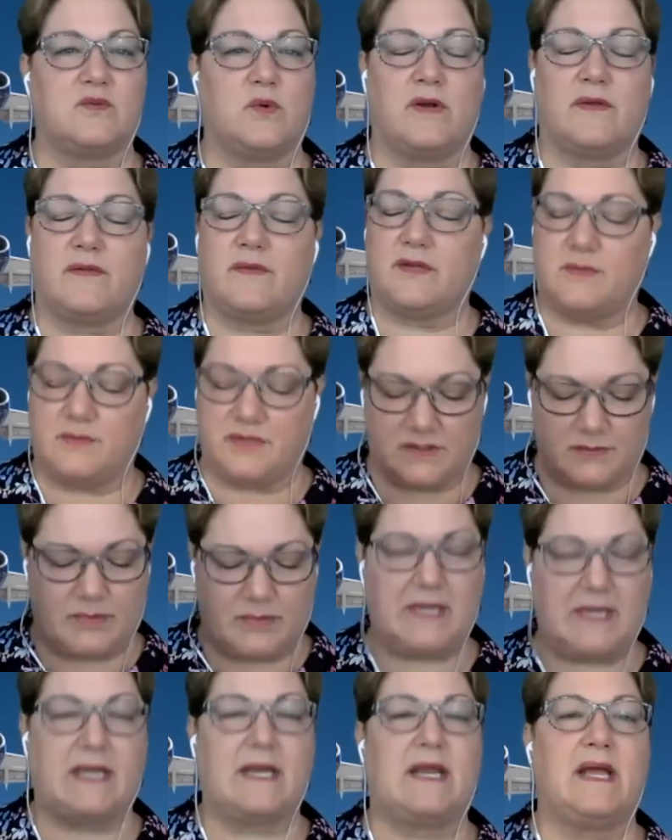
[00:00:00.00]
Well, you just
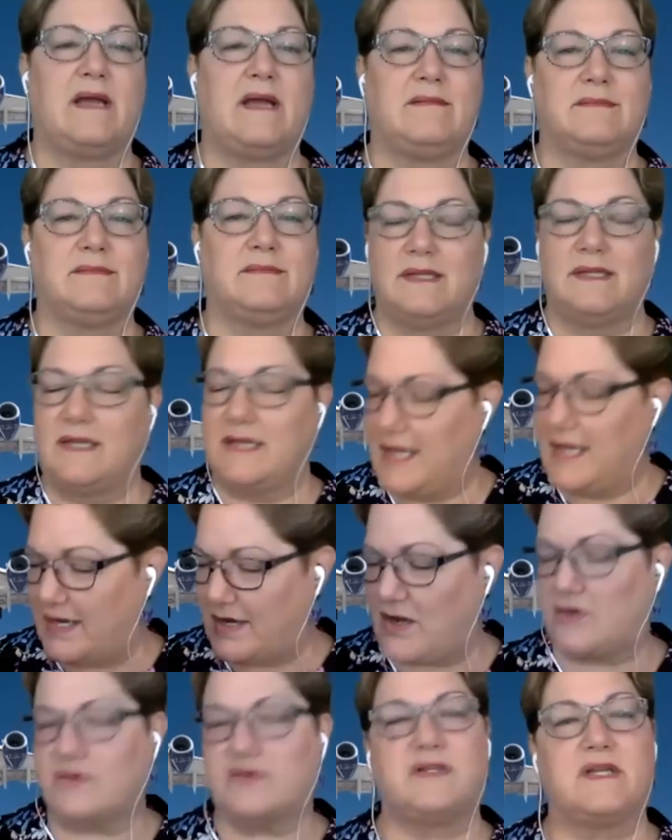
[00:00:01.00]
pick it up and
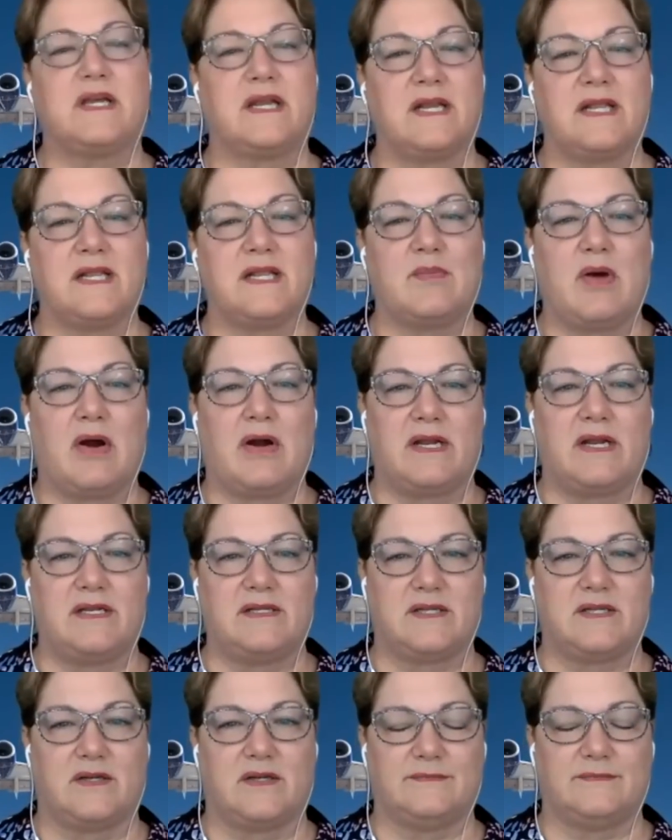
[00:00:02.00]
go stick it in the parking
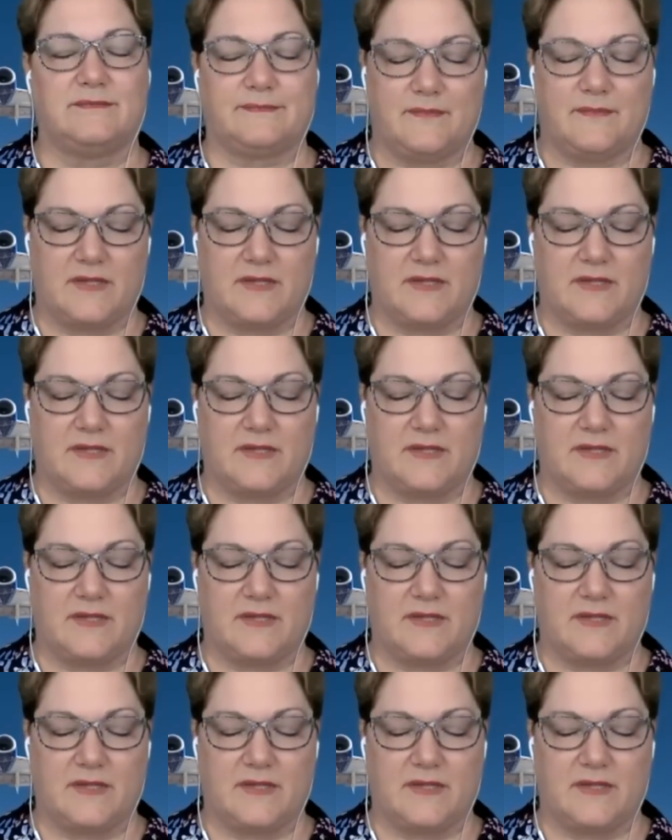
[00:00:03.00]
zone.